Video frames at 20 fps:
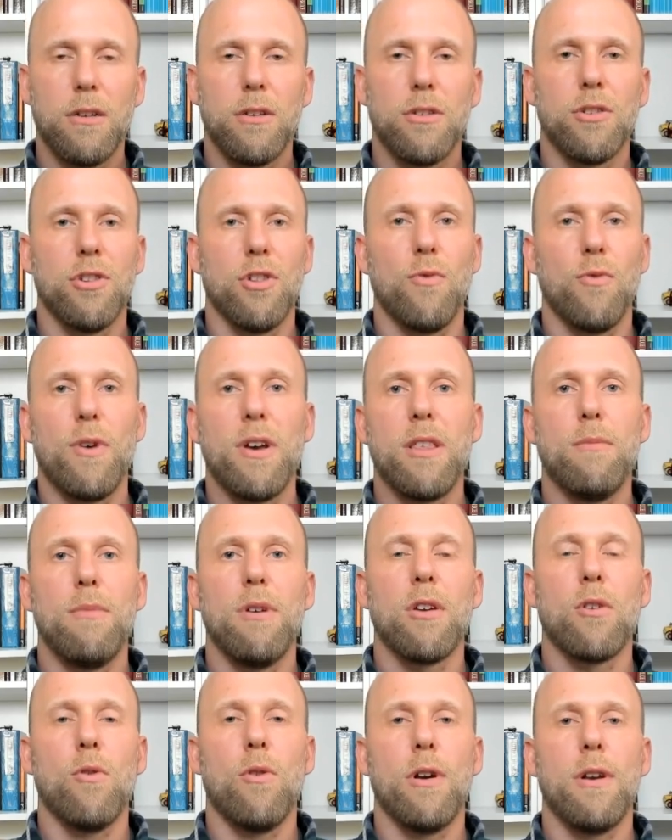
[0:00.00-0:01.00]
So the way the
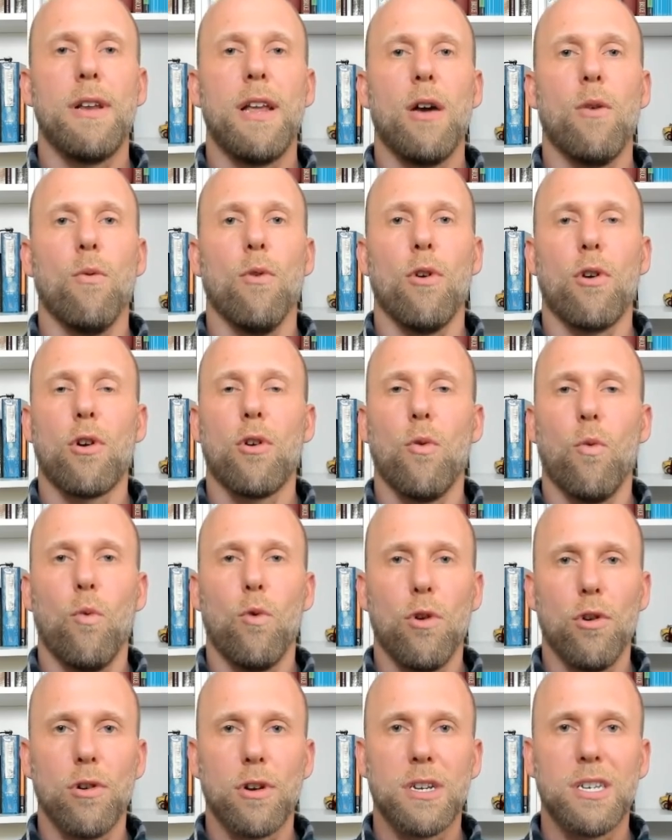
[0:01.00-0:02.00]
Bitcoin network
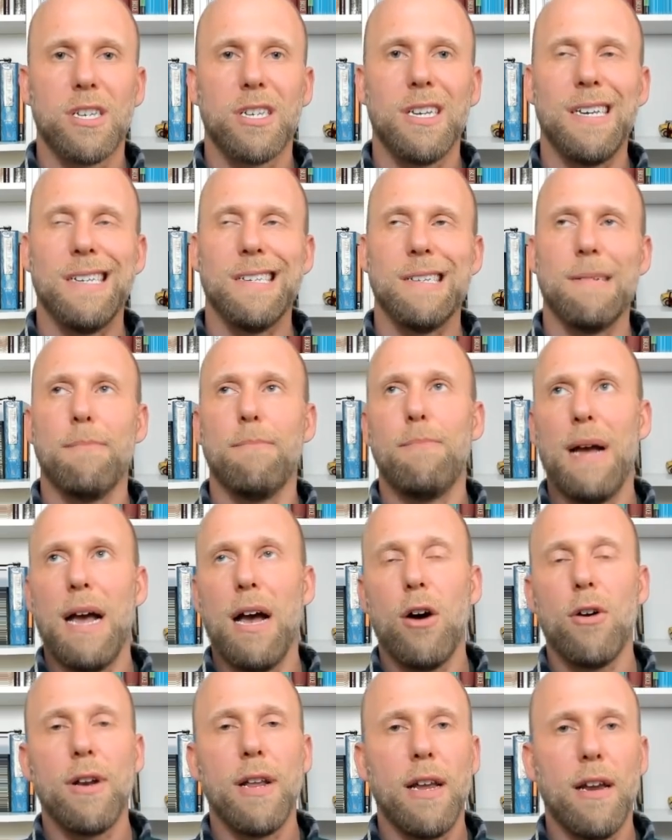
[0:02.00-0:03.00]
works is about
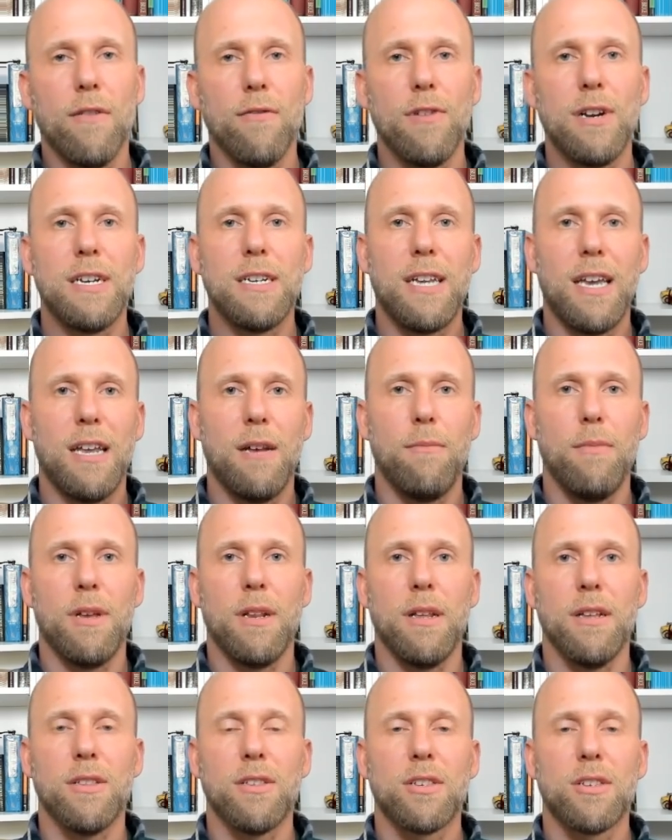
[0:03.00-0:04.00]
every 10
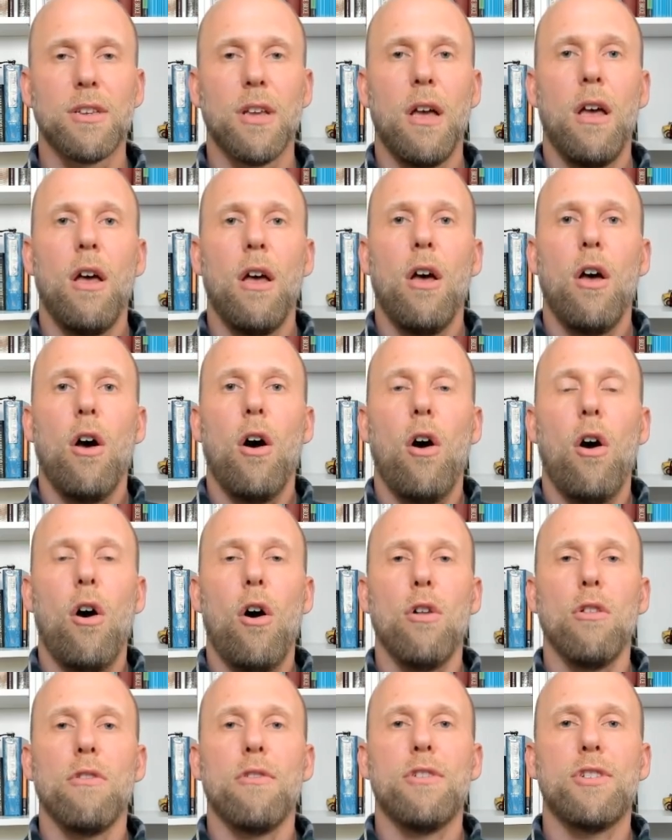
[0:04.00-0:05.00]
minutes,
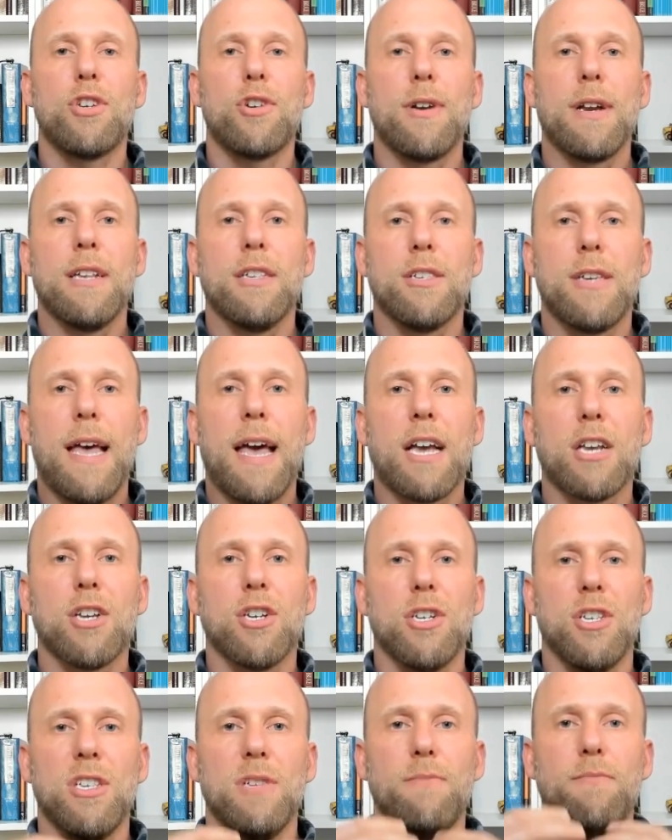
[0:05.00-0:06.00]
all of the
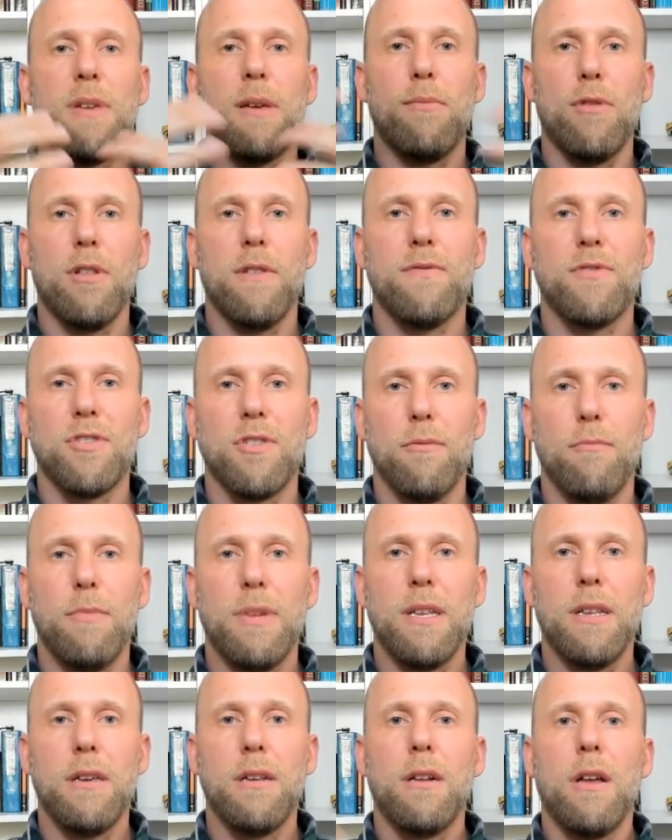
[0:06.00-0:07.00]
transactions that people have
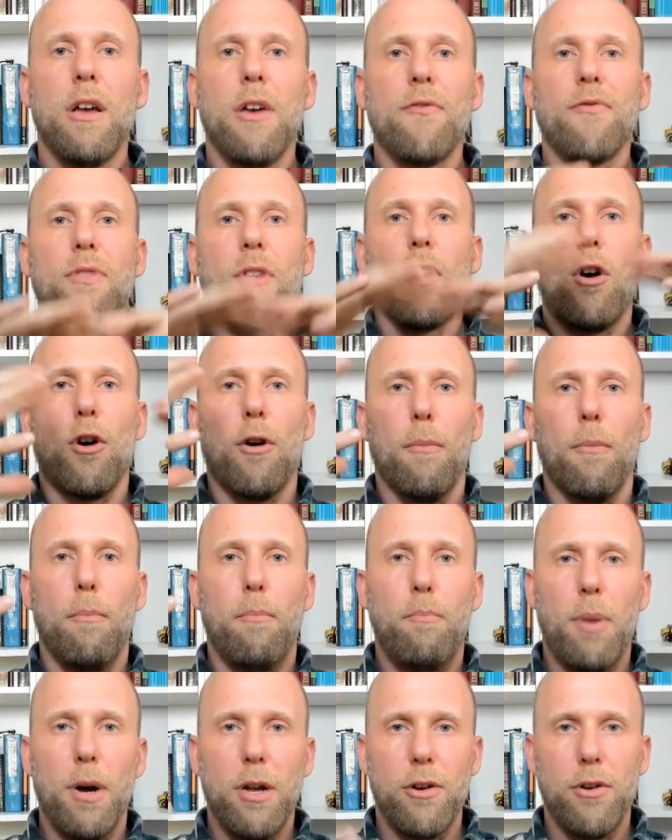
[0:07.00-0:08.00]
submitted are
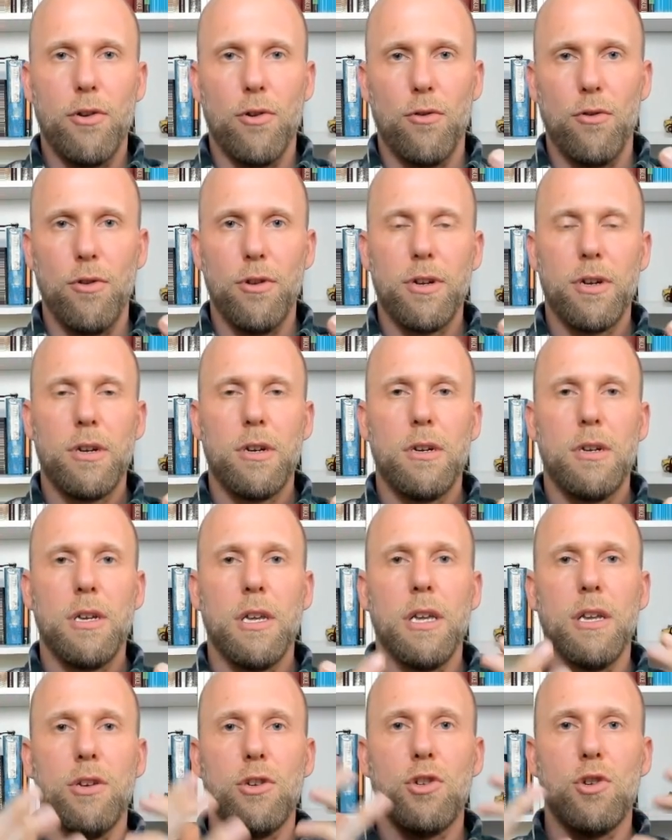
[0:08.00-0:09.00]
bundled
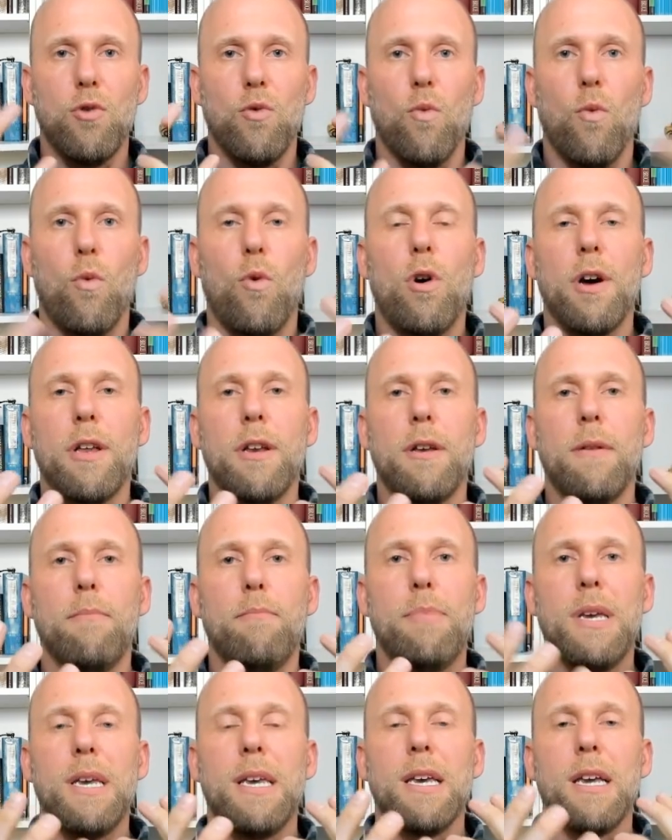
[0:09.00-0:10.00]
into one
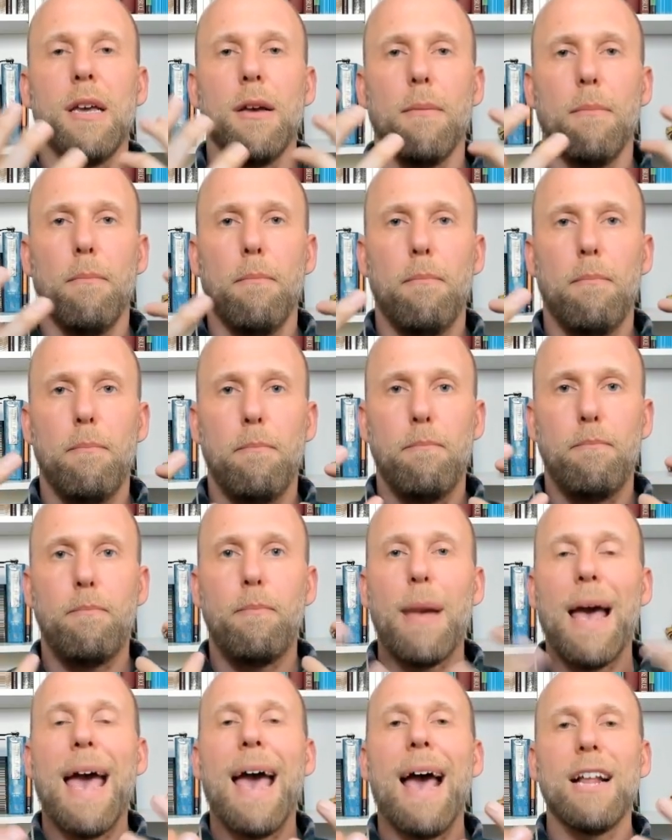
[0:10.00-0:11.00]
big
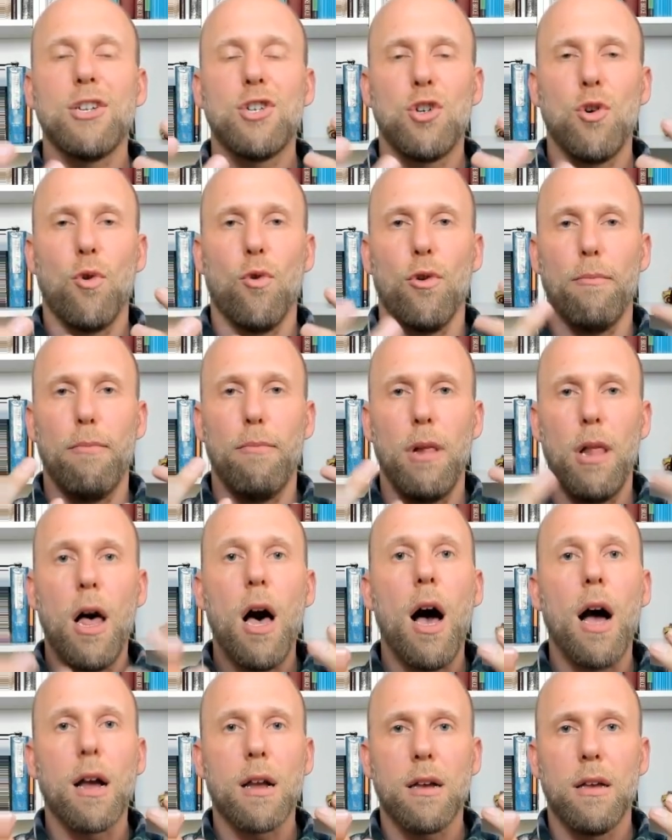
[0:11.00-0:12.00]
batch or
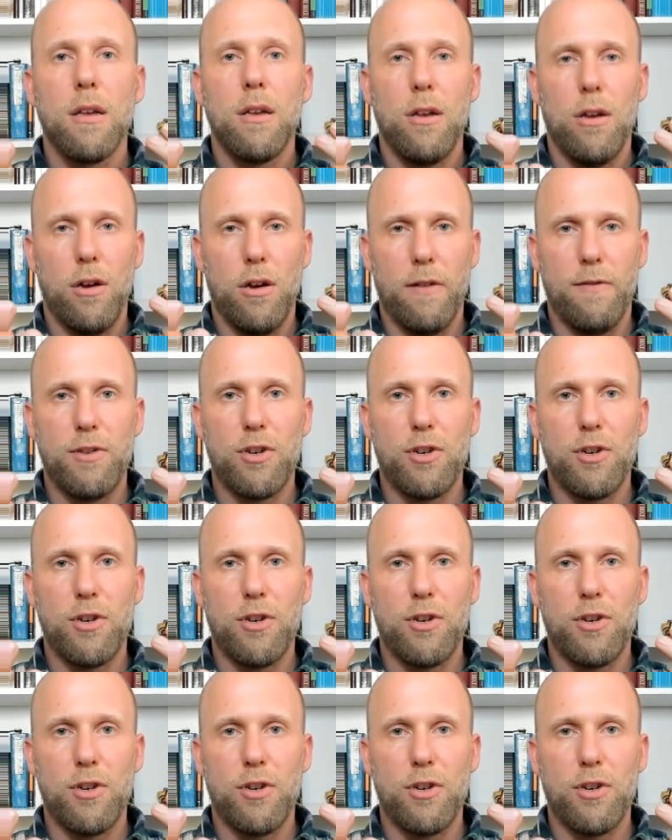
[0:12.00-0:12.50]
block of